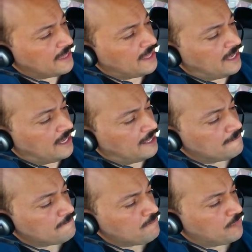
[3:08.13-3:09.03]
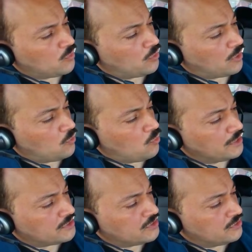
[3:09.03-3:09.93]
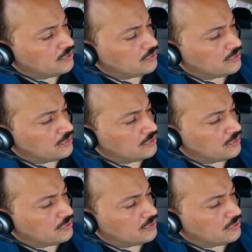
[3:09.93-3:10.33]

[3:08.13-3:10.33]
And what I wanted to